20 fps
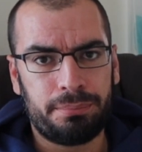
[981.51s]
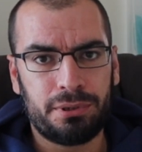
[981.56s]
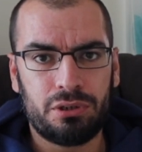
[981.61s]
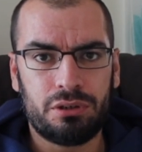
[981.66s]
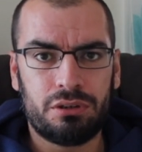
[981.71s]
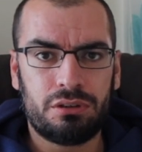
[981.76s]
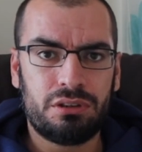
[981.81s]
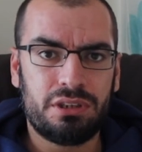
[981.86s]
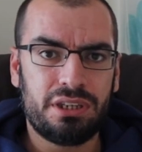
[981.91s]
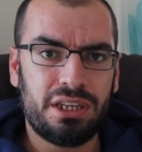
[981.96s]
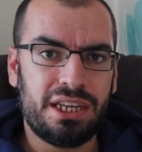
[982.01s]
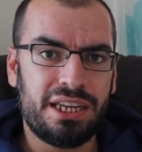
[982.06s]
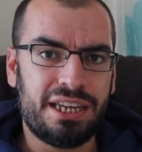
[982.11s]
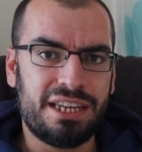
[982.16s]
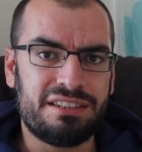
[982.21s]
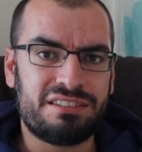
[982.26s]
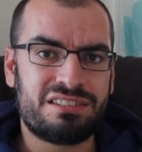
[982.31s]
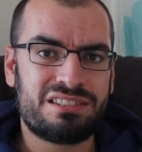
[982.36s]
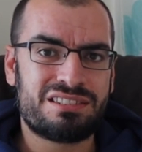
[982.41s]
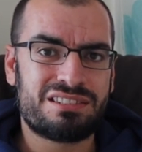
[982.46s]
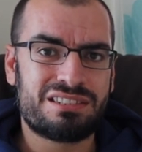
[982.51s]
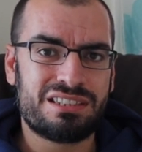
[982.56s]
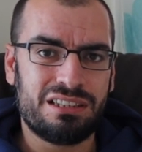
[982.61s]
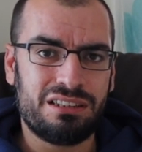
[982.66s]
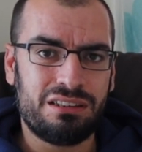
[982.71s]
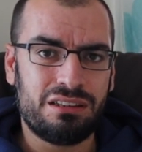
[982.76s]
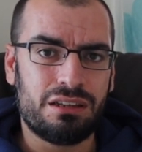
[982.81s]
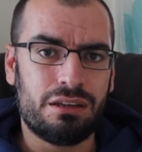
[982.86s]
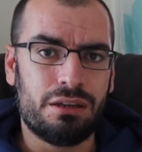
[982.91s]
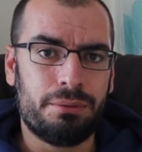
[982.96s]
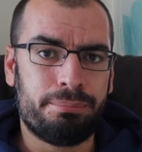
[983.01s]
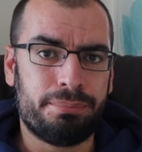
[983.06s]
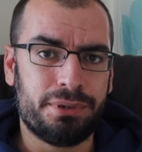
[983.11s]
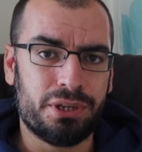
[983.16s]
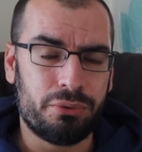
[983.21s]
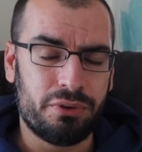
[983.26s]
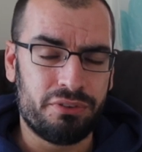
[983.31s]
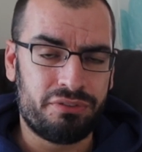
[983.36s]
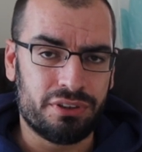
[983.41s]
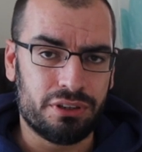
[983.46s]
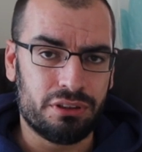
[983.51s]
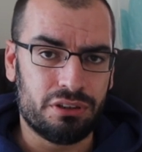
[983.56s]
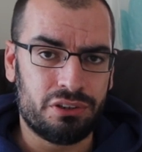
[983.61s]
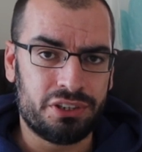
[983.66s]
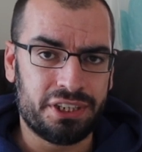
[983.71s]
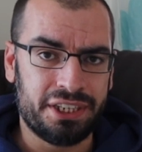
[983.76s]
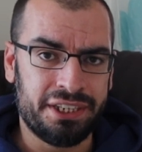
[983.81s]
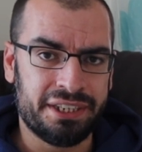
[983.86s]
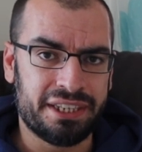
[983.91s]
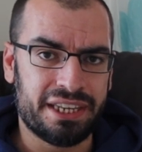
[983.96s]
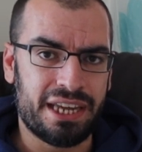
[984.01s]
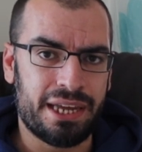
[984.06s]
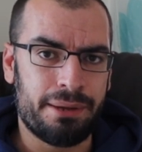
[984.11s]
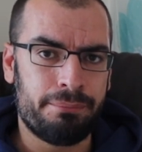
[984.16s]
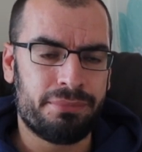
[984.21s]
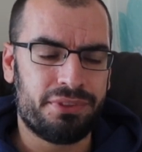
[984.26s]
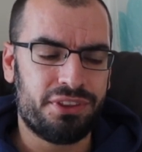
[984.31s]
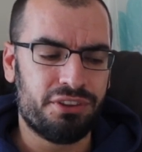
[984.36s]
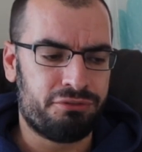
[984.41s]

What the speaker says: but it's still a beautiful looking game.